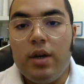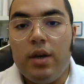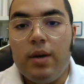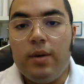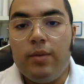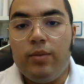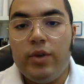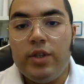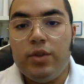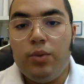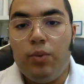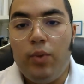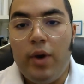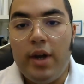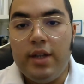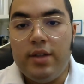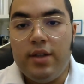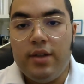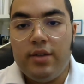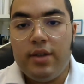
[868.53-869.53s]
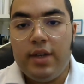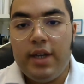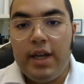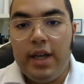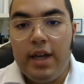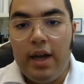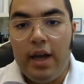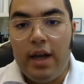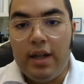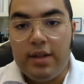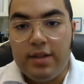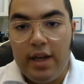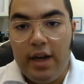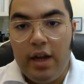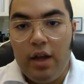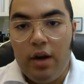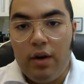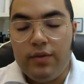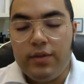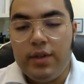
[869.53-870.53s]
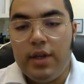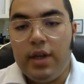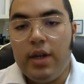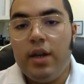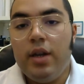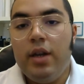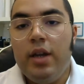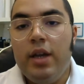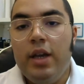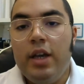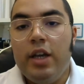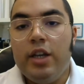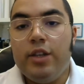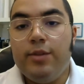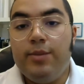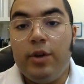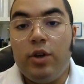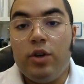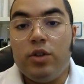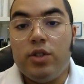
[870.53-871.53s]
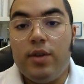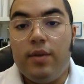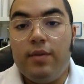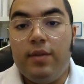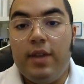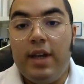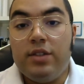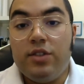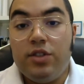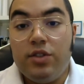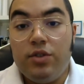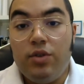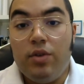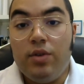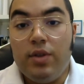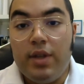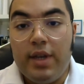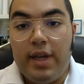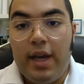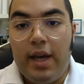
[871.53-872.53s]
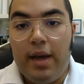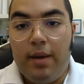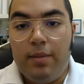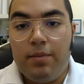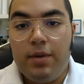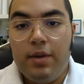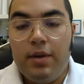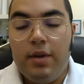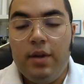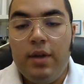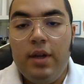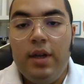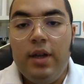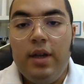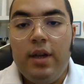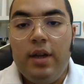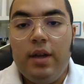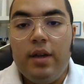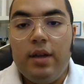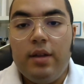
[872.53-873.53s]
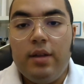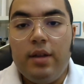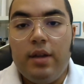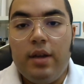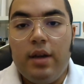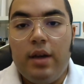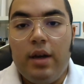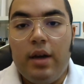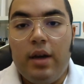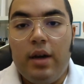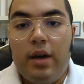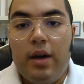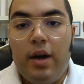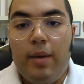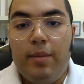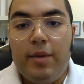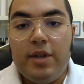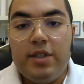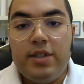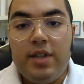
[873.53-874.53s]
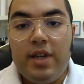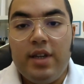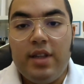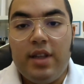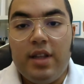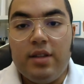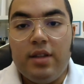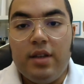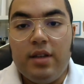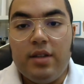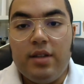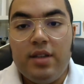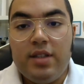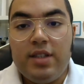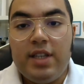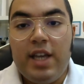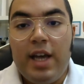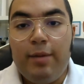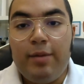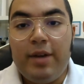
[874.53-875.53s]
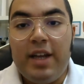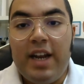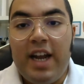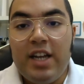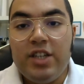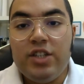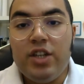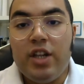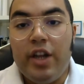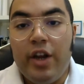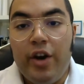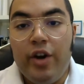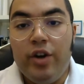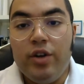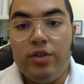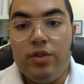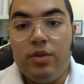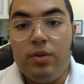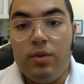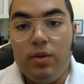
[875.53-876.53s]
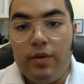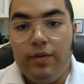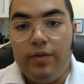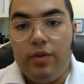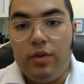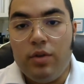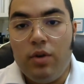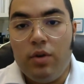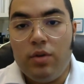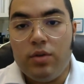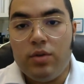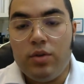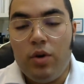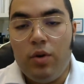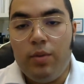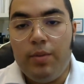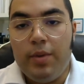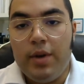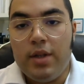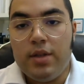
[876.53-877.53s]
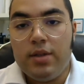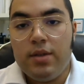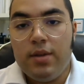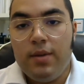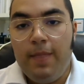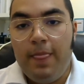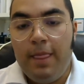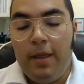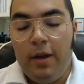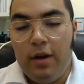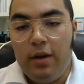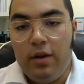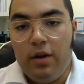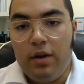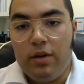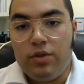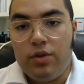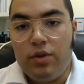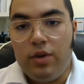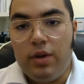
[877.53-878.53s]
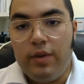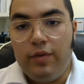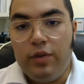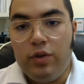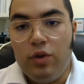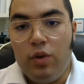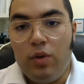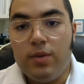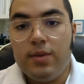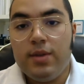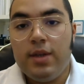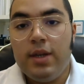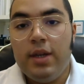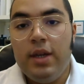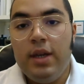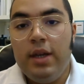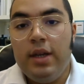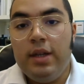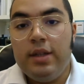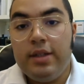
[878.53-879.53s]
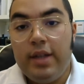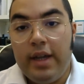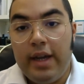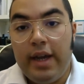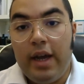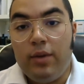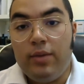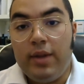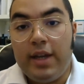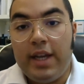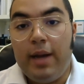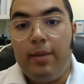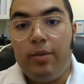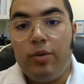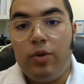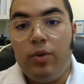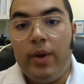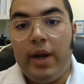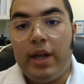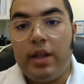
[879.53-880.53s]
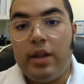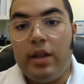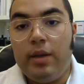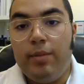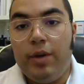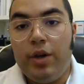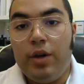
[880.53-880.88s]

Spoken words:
reason why it doesn't get a 10 out of 10 is because of that sturdy cap. I must say that this cap can actually hurt you if you don't open it. If you don't take out the cap correctly,